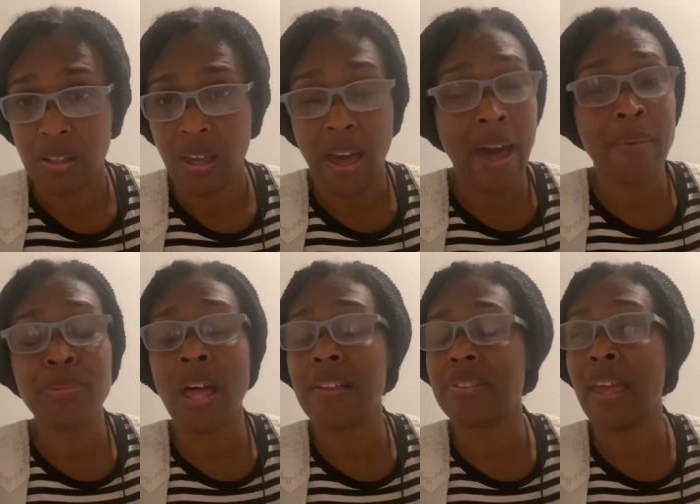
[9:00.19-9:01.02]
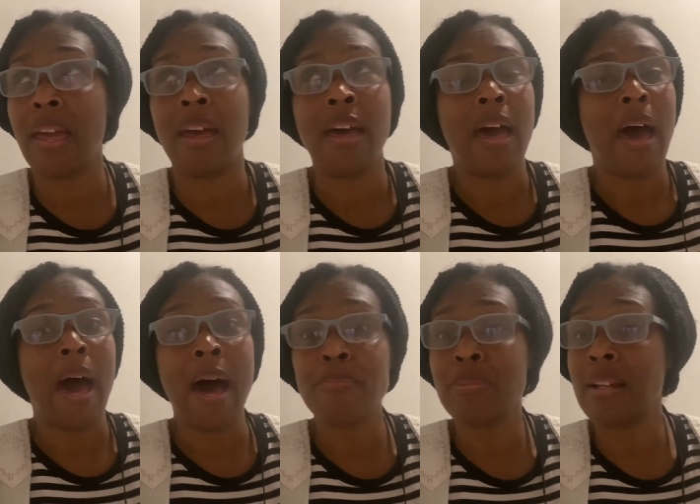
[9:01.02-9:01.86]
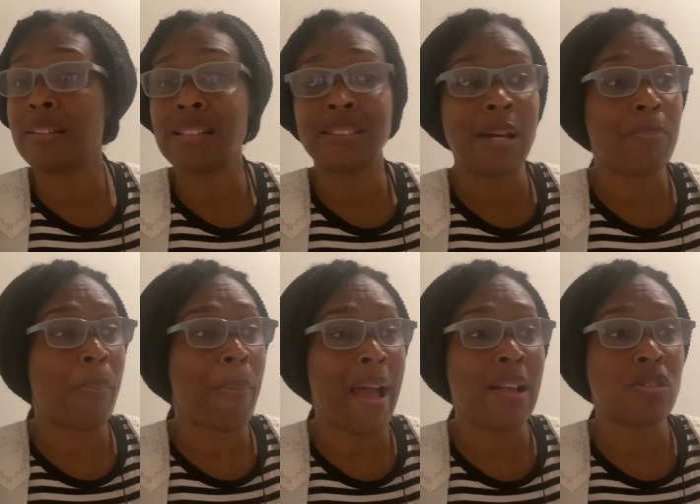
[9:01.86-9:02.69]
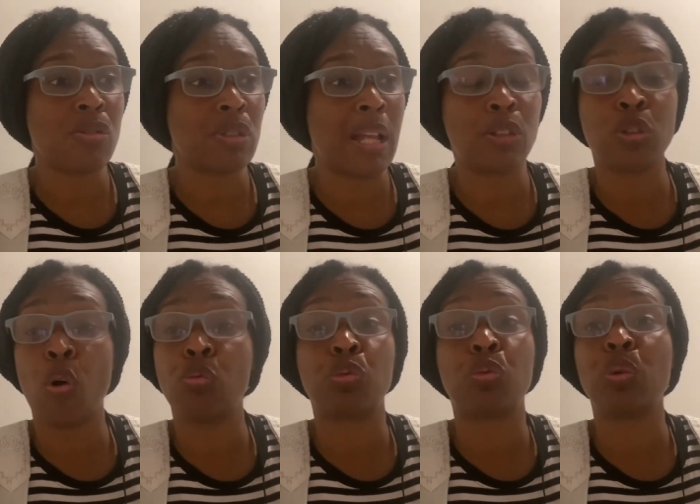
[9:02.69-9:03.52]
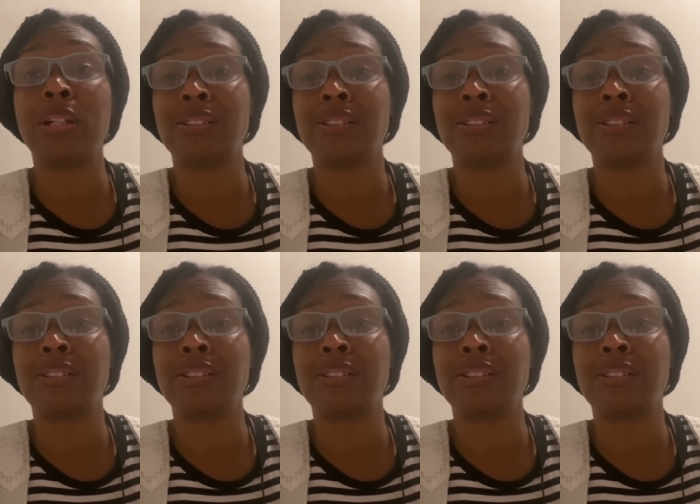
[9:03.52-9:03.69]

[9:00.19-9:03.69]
I'm not that. I'm not that type of pastor that don't reach